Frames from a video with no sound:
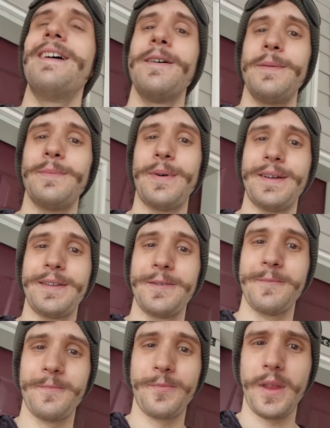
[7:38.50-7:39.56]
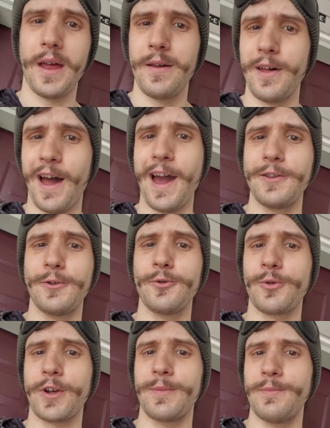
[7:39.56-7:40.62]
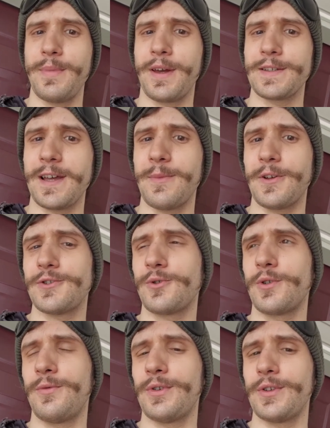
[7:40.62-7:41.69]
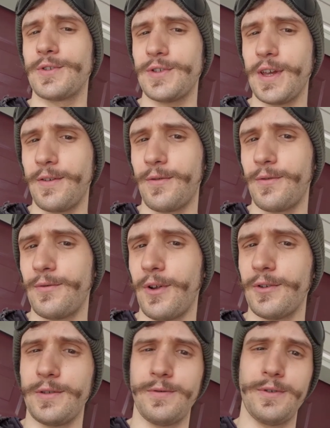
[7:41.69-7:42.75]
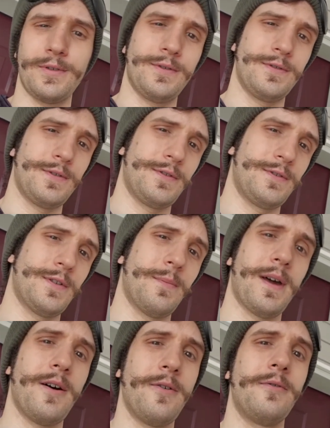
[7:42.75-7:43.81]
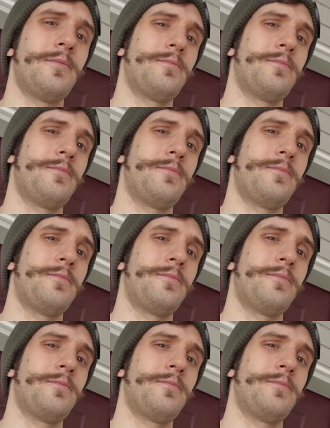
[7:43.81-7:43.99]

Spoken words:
But I don't recommend because I'm not sure if it is safe. Not if it is somehow